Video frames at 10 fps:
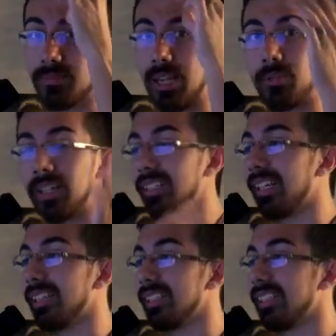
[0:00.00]
I
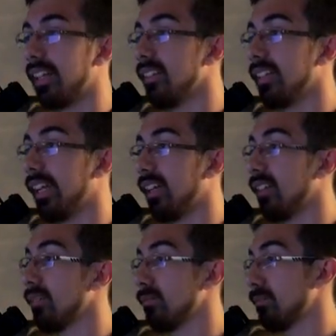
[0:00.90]
recognize his talent,
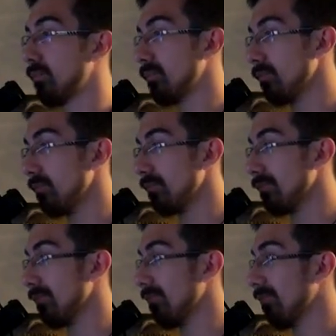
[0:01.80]
and
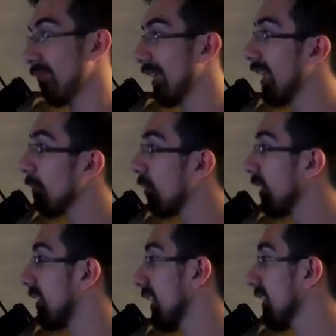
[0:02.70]
him going to
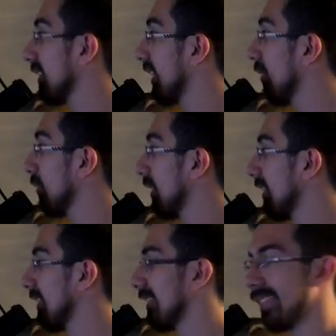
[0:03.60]
Texas, that would
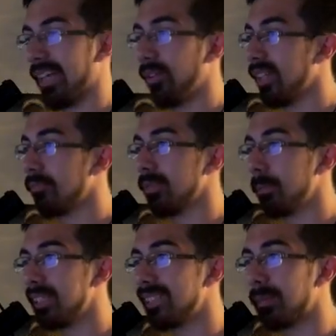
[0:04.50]
that would definitely
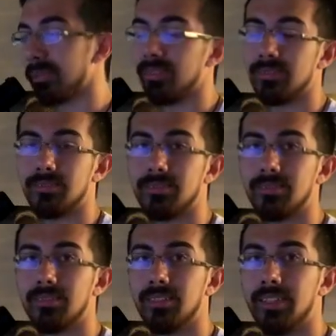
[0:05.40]
be something.
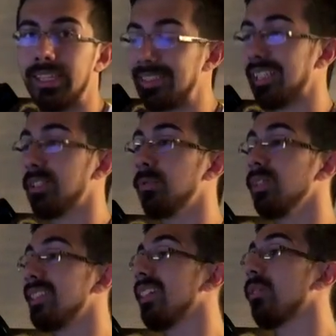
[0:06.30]
And Texas would
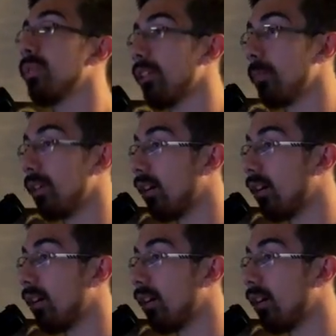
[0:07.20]
take him with open